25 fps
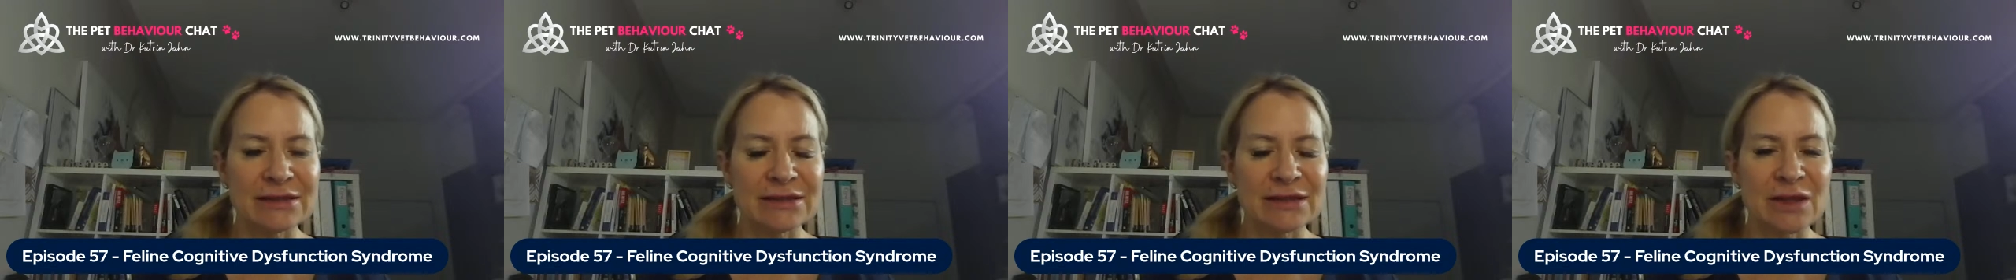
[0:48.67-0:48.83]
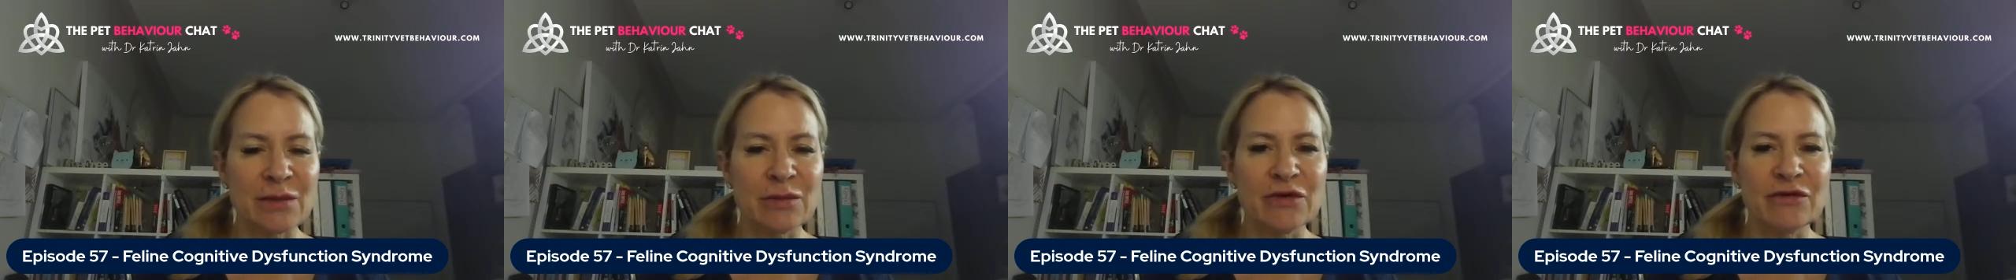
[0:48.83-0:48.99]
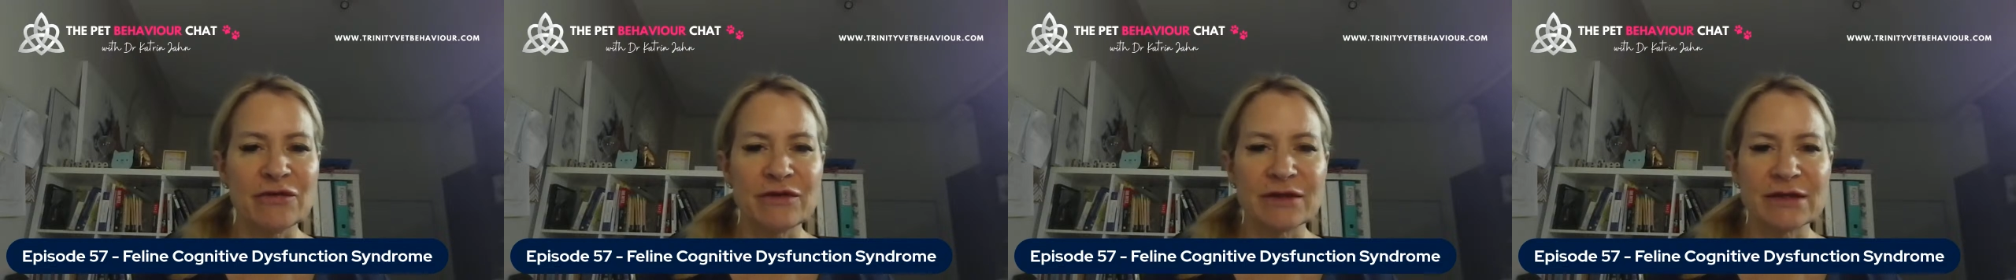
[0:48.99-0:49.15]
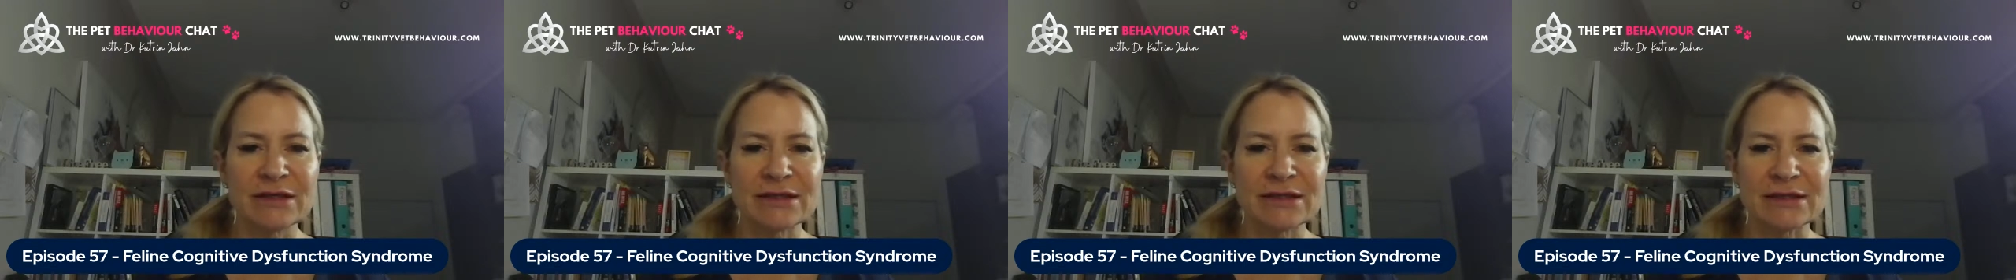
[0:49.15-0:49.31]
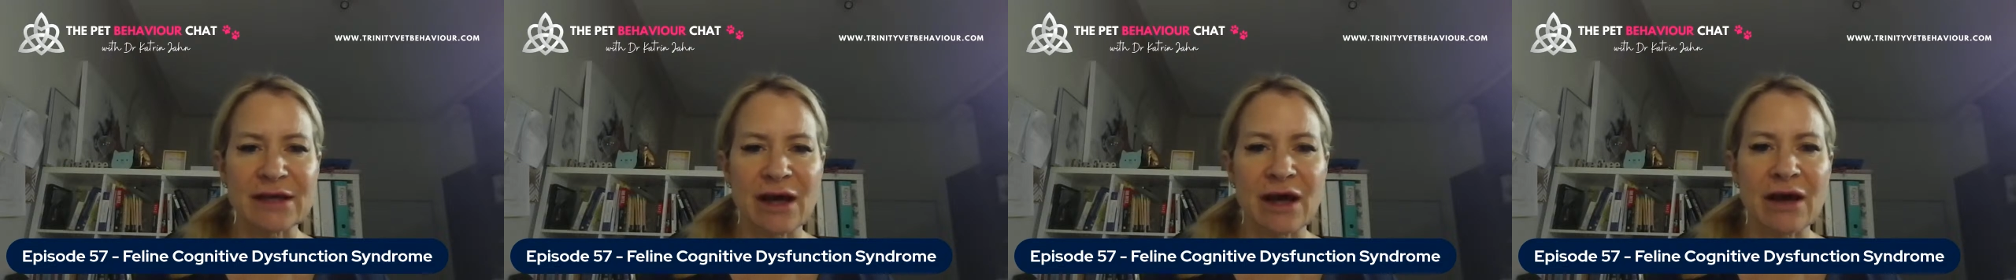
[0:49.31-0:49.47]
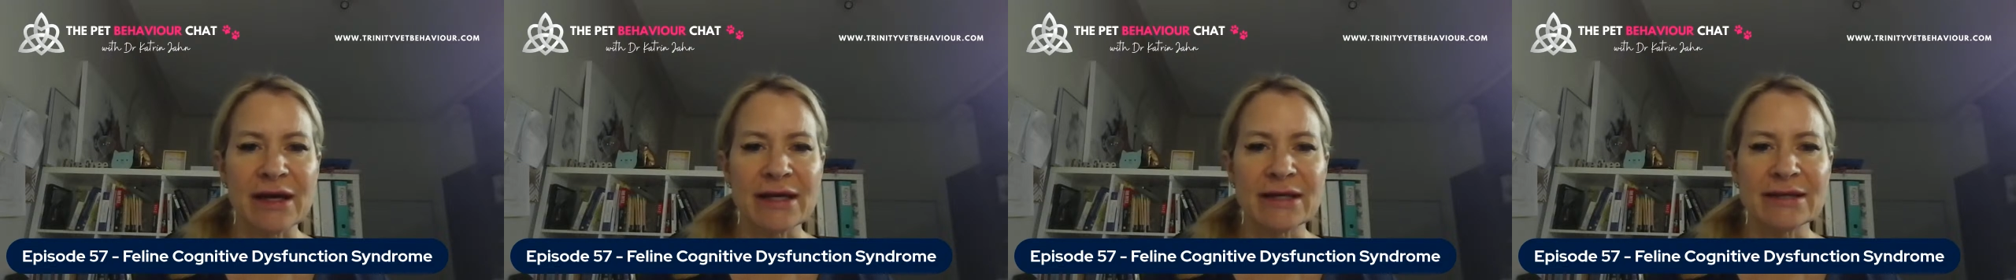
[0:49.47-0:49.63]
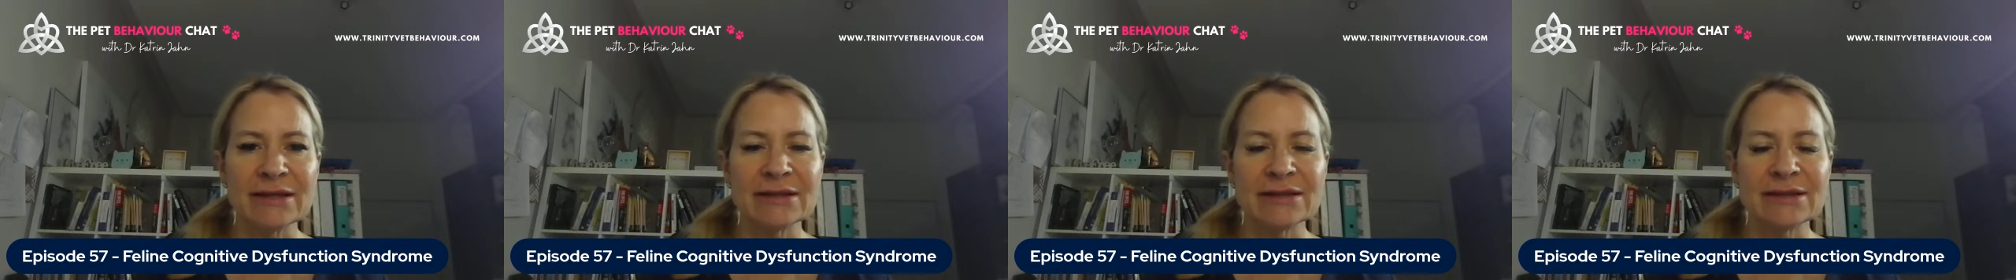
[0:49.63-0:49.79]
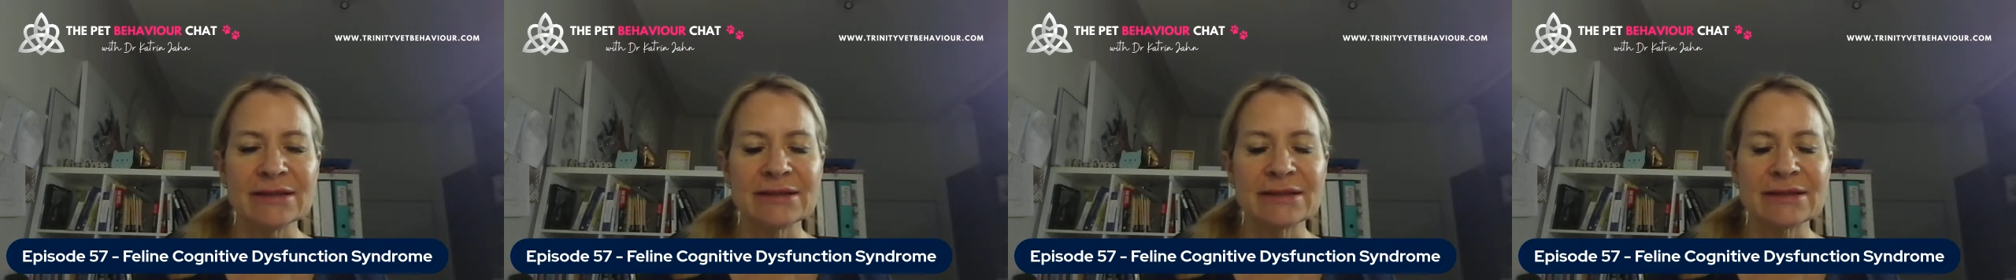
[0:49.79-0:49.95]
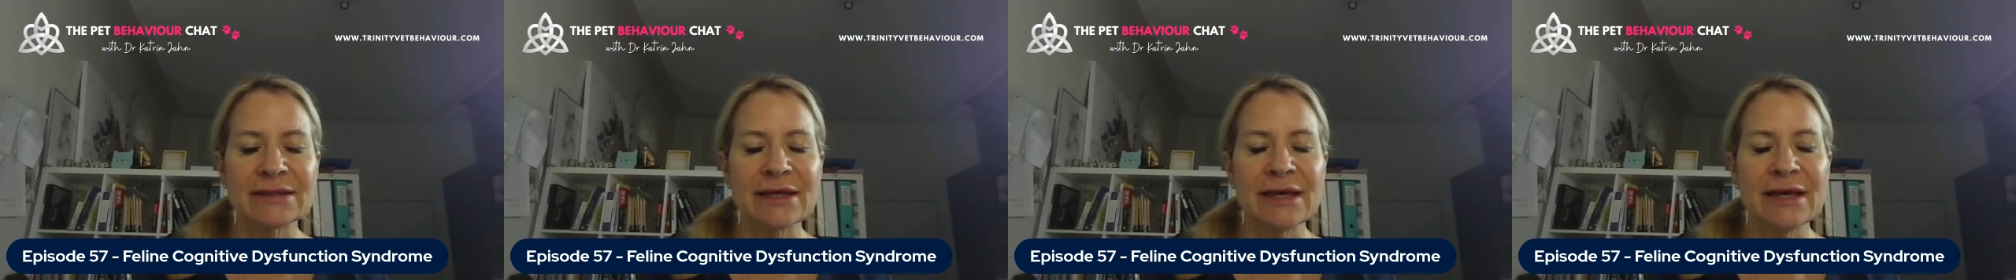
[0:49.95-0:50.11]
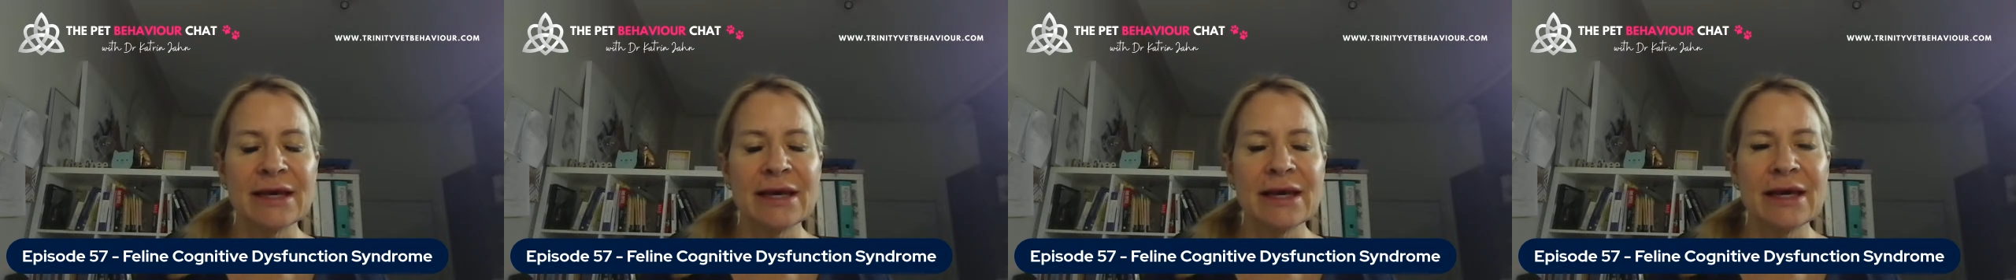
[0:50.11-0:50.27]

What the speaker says: some of the signs.